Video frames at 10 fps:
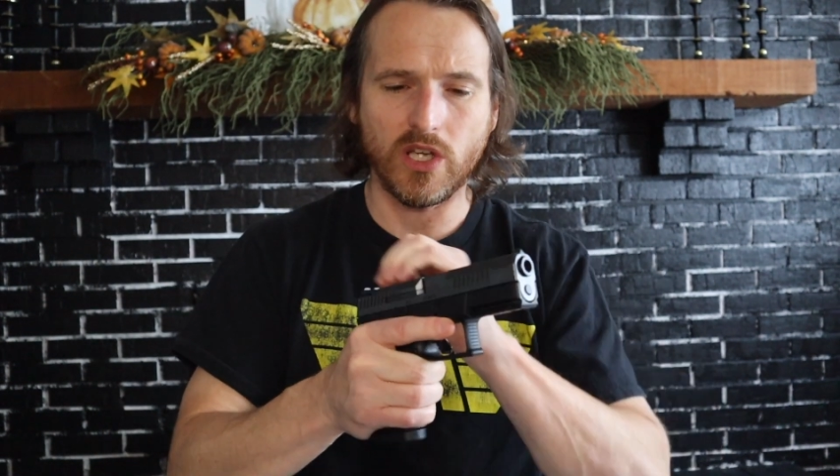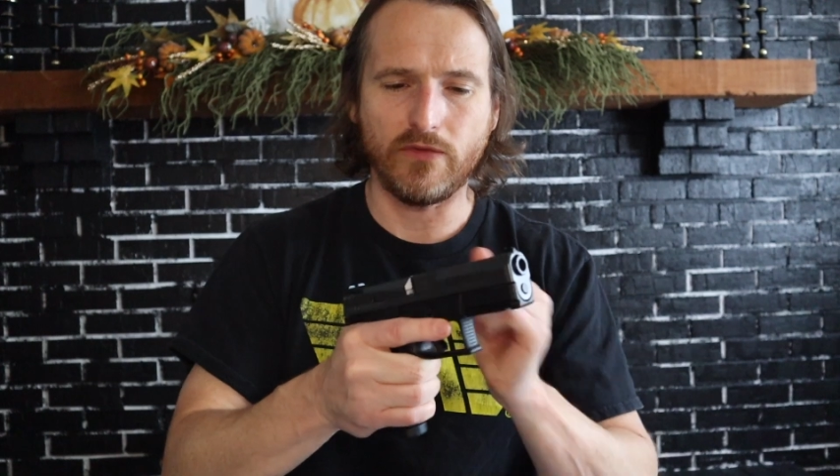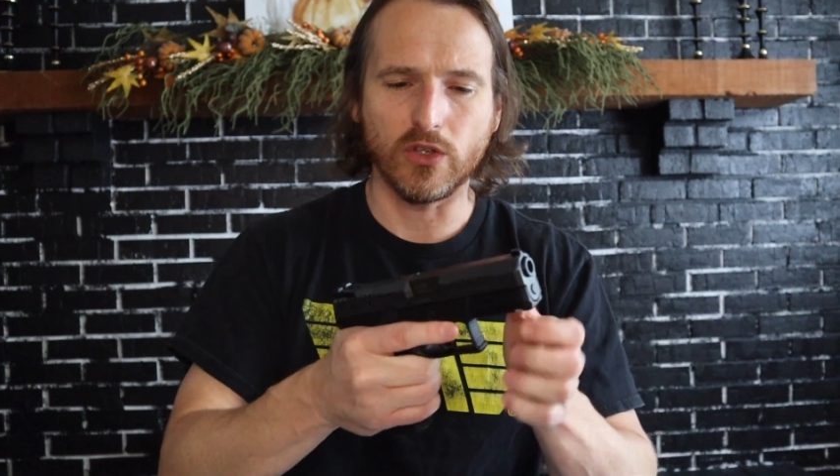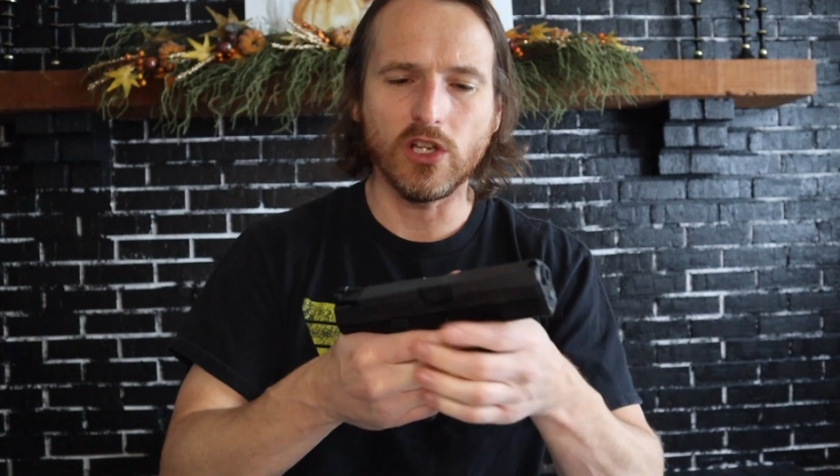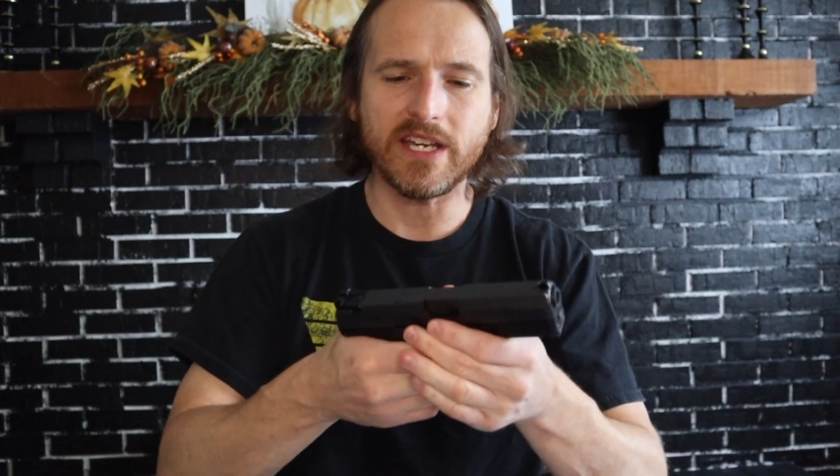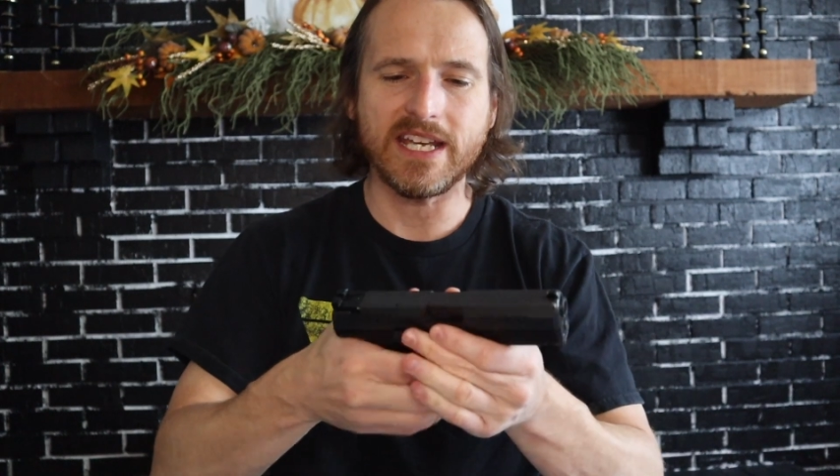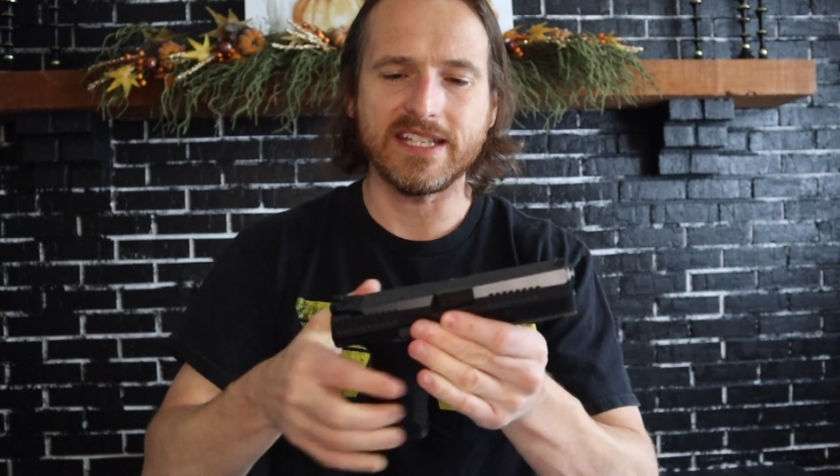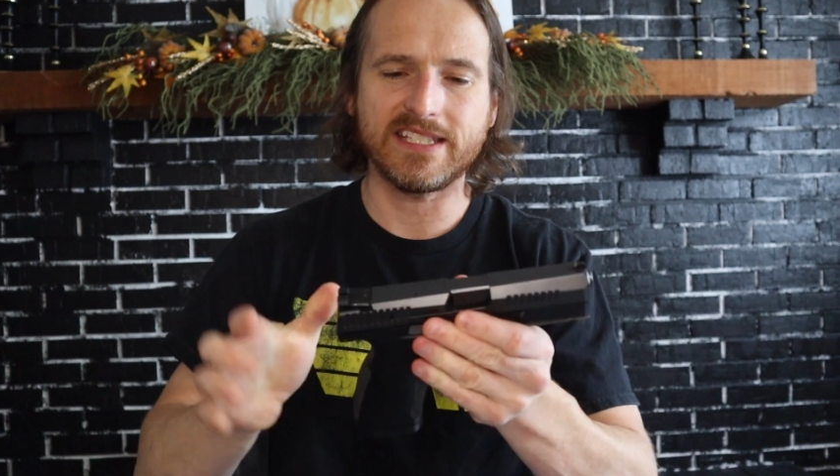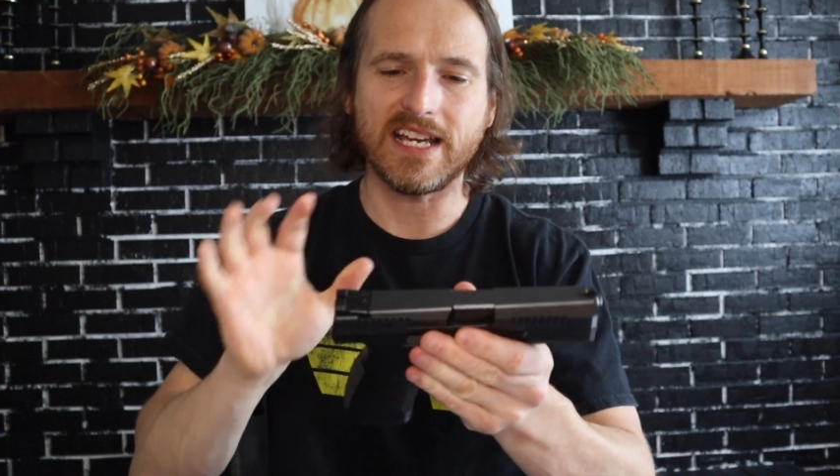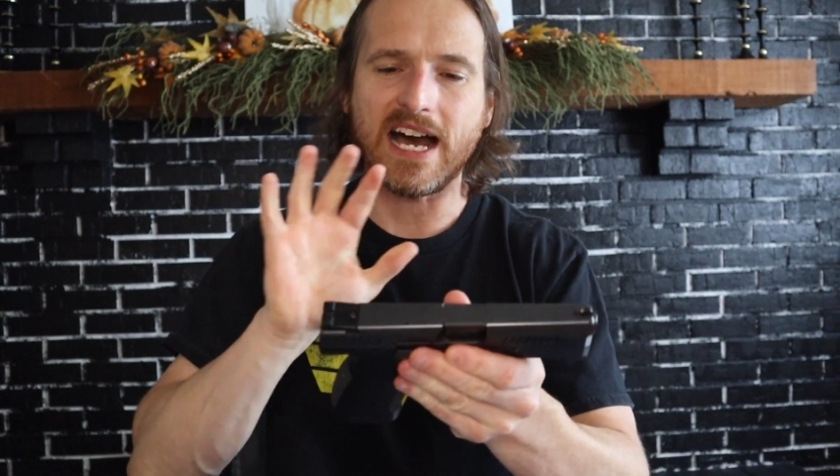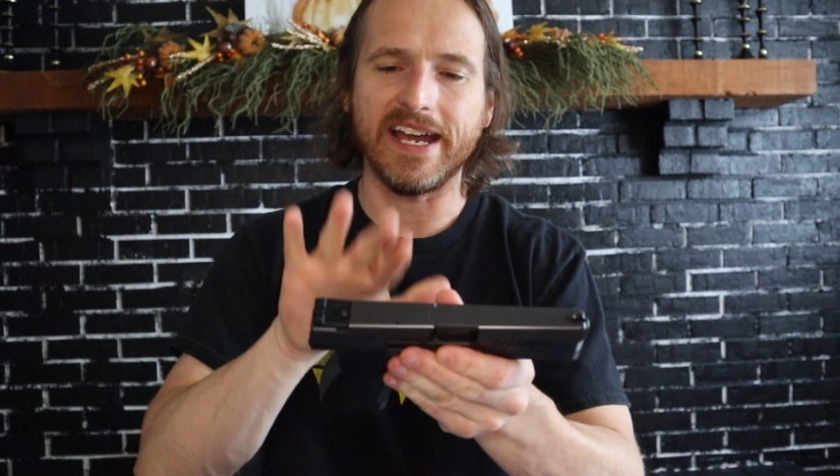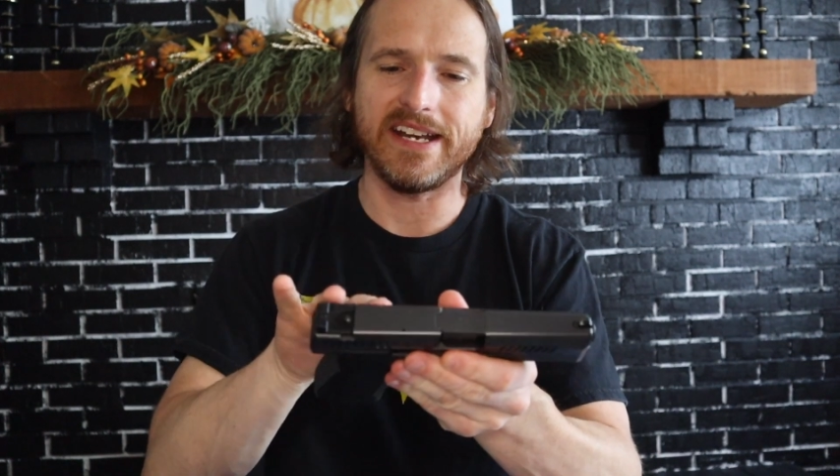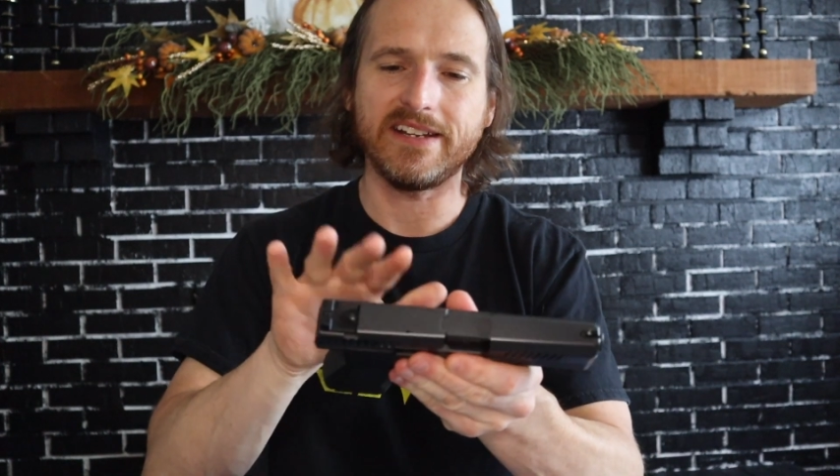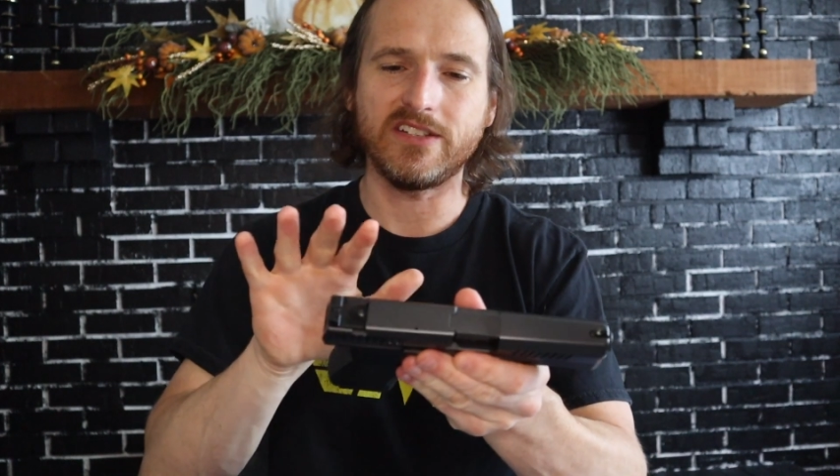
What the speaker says: you look inside